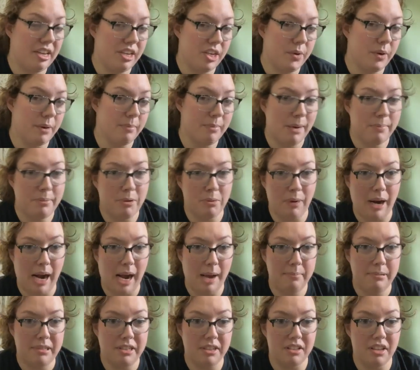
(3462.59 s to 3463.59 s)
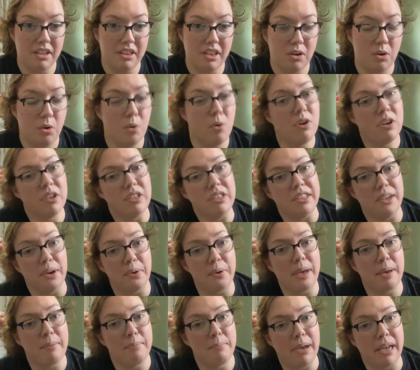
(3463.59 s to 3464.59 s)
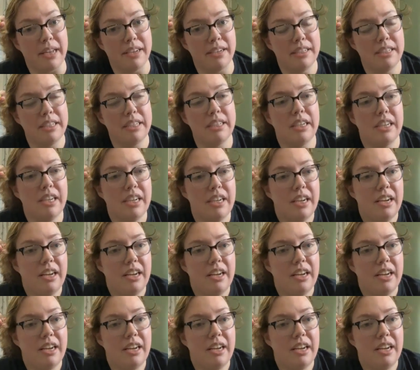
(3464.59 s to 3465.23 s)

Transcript: and doing bubble wrap so that the corners don't get bent.